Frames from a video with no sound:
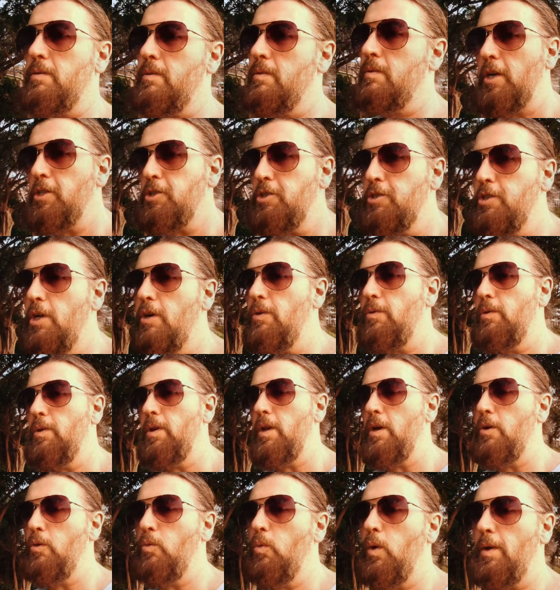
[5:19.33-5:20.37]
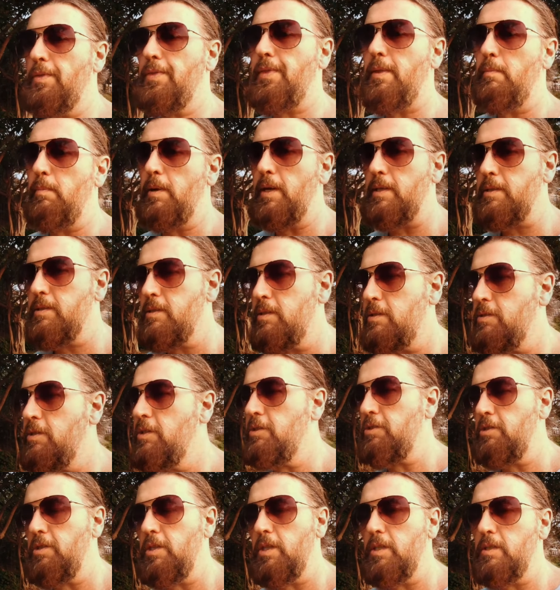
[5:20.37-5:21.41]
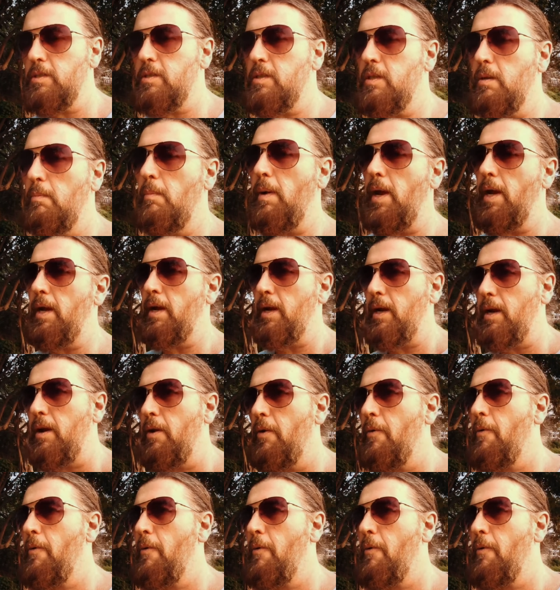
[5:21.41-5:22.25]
because you don't know what the best decision is to make make.